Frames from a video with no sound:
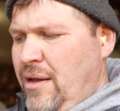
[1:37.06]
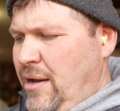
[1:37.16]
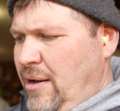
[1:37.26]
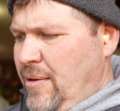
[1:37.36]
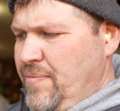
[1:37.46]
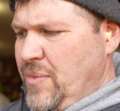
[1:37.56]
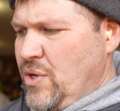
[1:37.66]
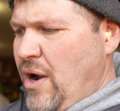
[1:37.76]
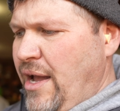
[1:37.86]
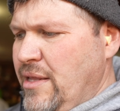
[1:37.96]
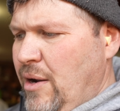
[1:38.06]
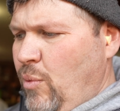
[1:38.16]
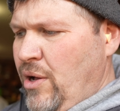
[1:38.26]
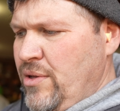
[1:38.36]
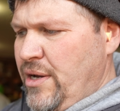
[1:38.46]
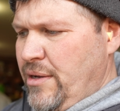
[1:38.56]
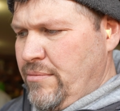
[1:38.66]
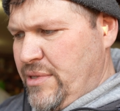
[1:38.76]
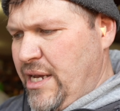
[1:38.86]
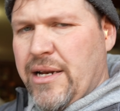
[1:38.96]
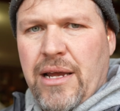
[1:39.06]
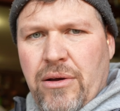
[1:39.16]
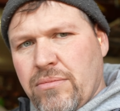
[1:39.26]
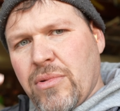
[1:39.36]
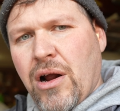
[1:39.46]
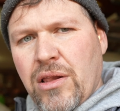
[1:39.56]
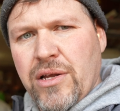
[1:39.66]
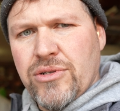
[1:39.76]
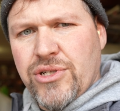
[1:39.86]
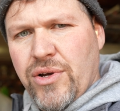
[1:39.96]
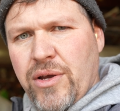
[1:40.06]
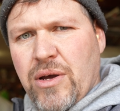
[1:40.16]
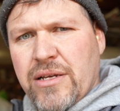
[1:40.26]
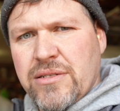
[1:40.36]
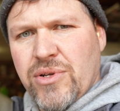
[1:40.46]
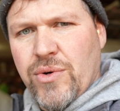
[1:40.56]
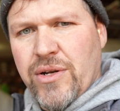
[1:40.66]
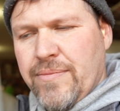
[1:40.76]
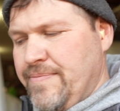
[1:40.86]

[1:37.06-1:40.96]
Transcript: grind that well nut and take it down. Harley will show you as I'm doing it.